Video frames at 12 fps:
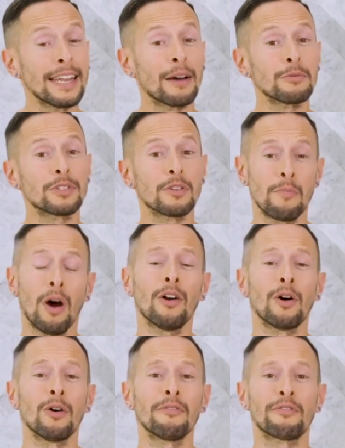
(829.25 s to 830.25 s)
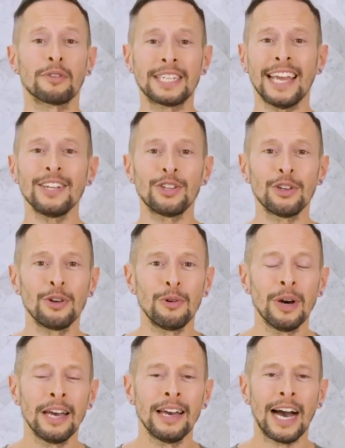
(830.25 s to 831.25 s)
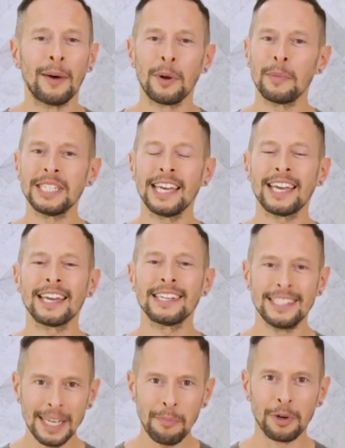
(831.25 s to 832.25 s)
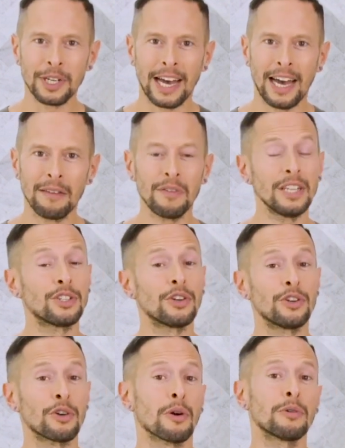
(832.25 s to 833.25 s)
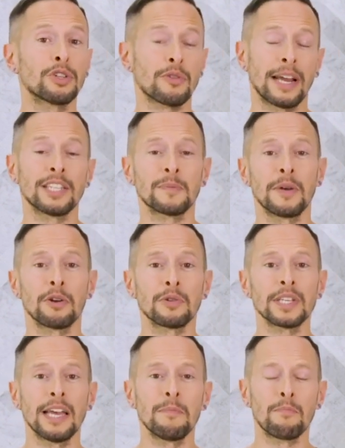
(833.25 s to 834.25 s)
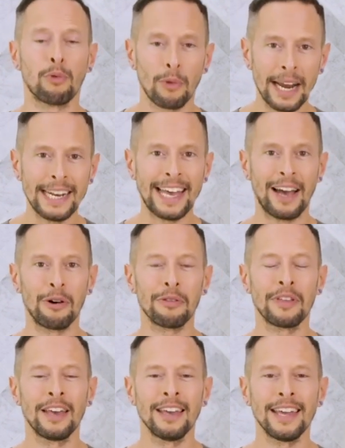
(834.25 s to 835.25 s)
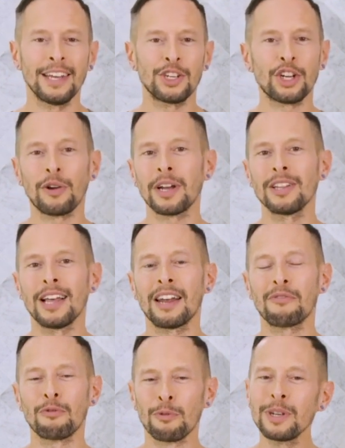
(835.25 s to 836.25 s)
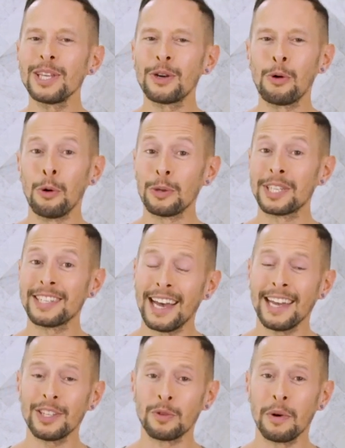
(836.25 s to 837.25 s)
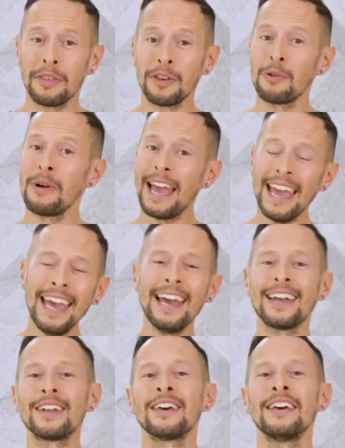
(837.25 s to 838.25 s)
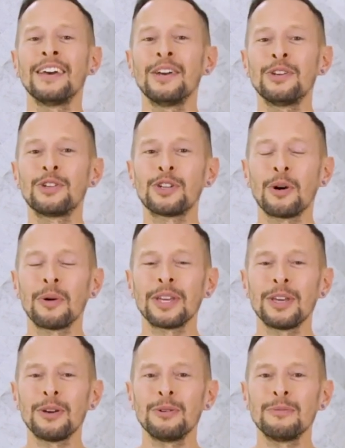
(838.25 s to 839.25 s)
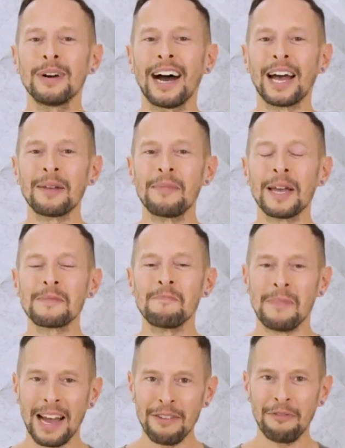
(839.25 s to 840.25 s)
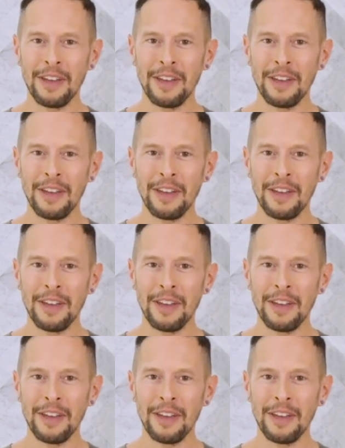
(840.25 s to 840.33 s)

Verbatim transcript: Now, tomorrow for day two, I'm going to be taking a deeper dive into neurotransmitters and brain health and sharing a lot of really cool science with you and showing you how to make my